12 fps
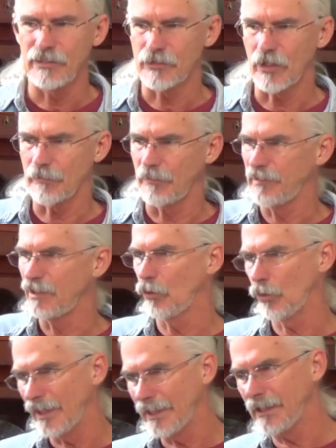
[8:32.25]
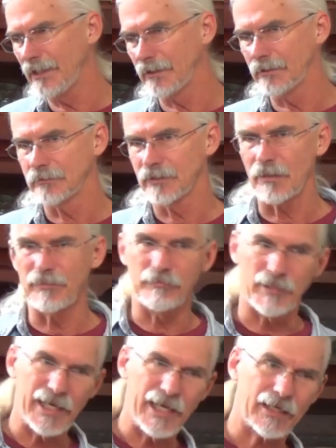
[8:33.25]
He's talking about being away and
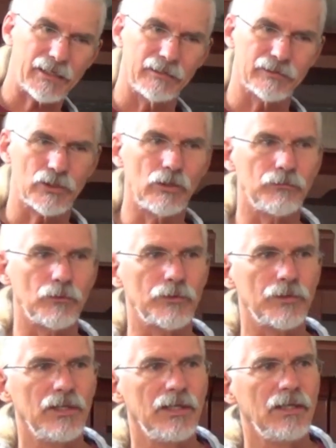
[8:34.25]
coming back and so forth.